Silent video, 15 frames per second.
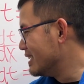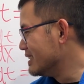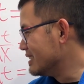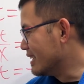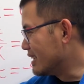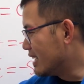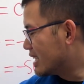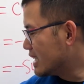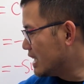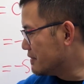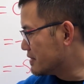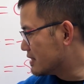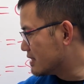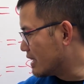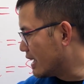The negative
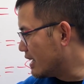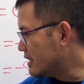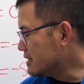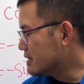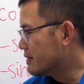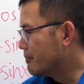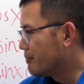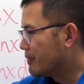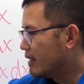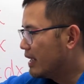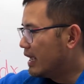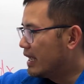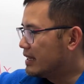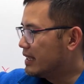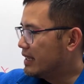stays,
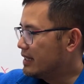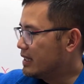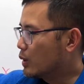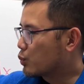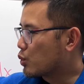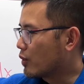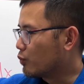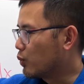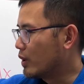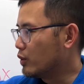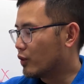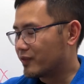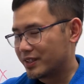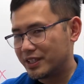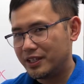and the integral of 1
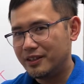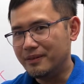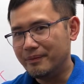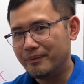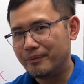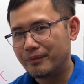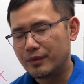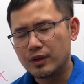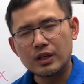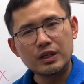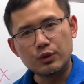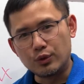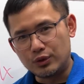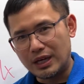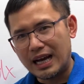over t
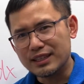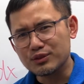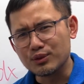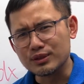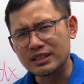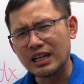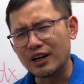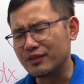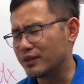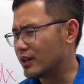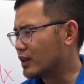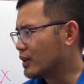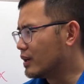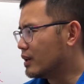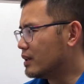you ask yourself,
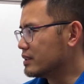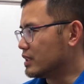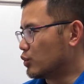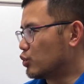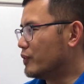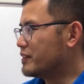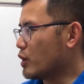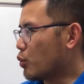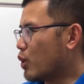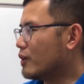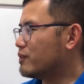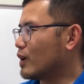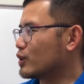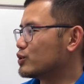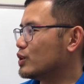the derivative of
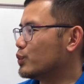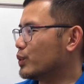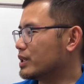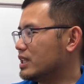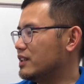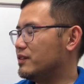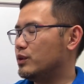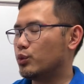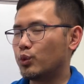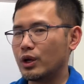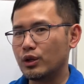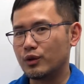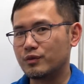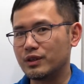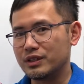what function will give you 1
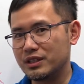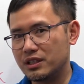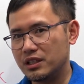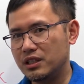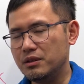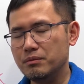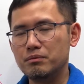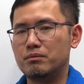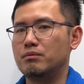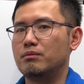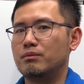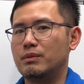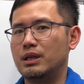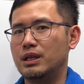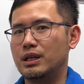over t?
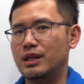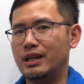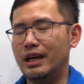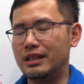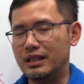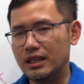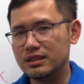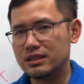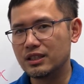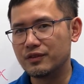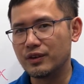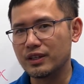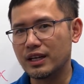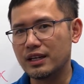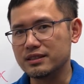And the answer
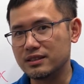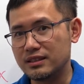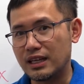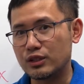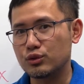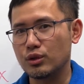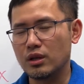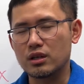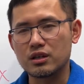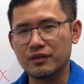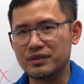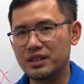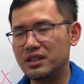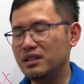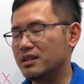for that is natural log of
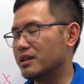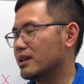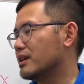t.